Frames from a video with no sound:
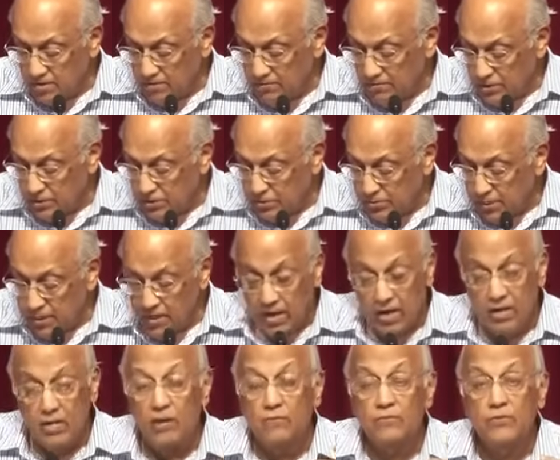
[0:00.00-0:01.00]
Verse
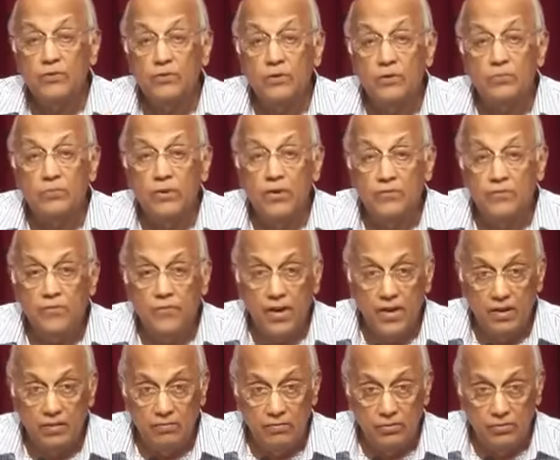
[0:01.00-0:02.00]
twenty-eight, therefore don't be
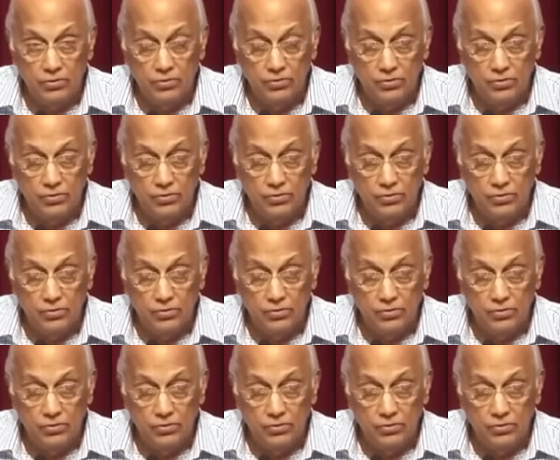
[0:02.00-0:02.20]
afraid of those